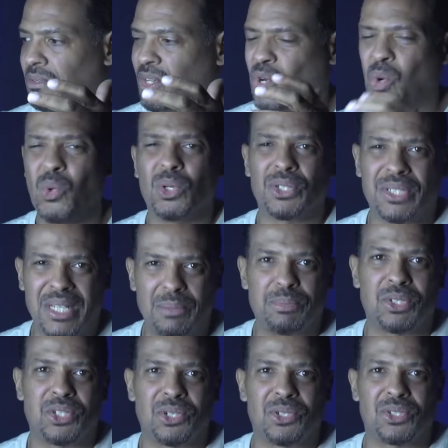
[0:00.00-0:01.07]
Cooler
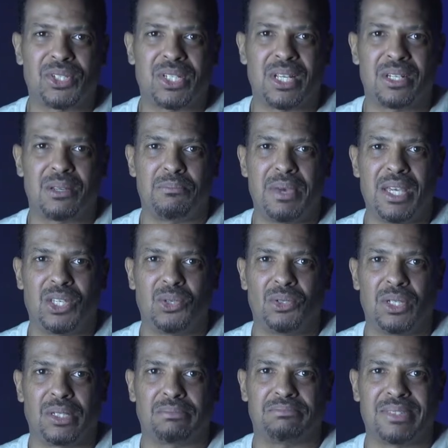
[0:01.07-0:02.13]
temperatures tend to make you
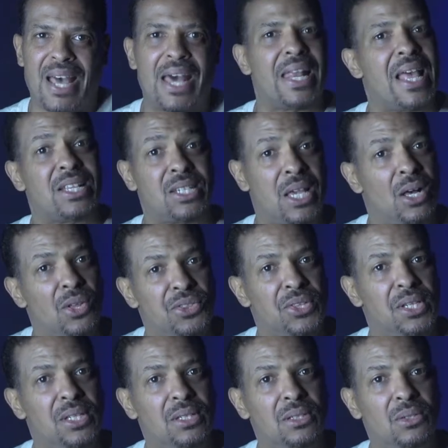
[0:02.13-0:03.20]
look not as
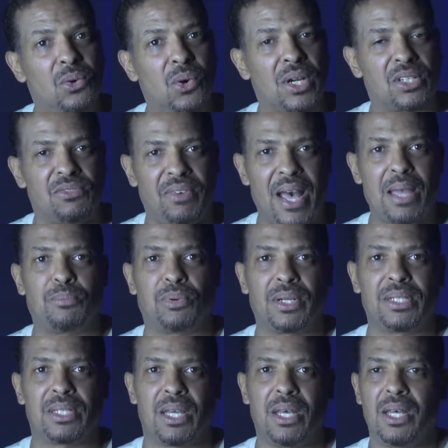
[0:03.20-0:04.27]
healthy or as
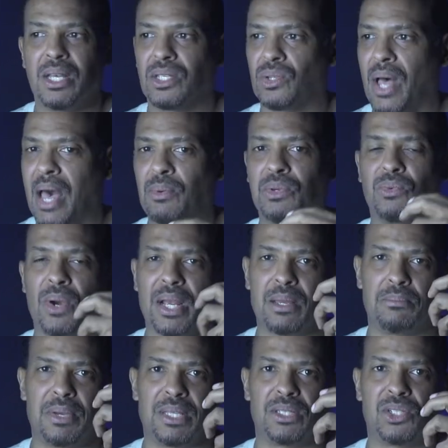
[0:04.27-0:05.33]
vibrant. So I would
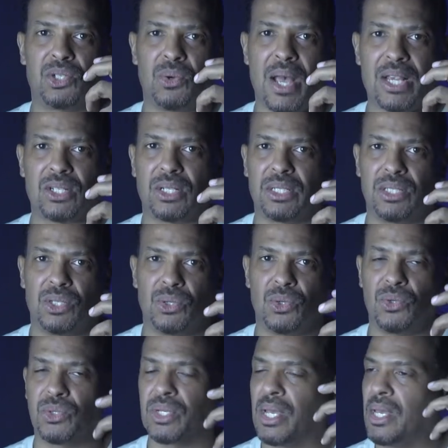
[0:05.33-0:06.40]
recommend that you actually
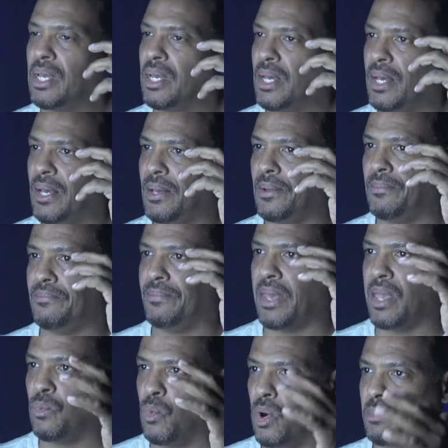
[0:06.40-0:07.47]
use
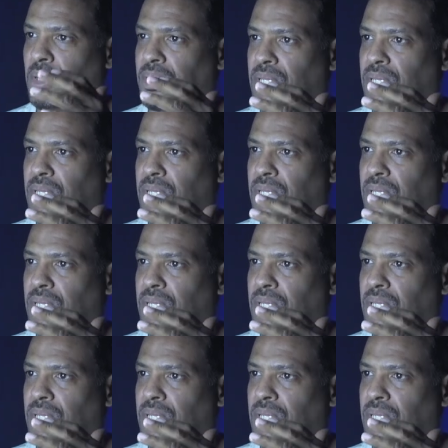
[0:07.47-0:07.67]
a warmer